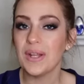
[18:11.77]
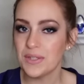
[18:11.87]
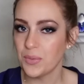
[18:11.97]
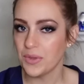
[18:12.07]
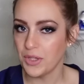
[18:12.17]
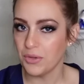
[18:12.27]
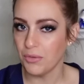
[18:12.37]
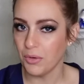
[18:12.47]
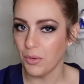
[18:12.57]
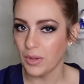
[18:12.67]
is with the
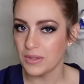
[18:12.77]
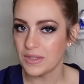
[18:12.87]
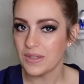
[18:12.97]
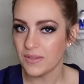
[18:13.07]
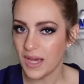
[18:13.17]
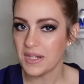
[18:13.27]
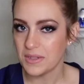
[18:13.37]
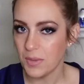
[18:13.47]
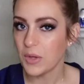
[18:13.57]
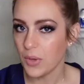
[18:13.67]
unicorns? That is
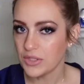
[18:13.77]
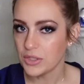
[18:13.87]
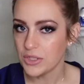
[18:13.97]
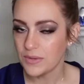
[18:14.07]
my question.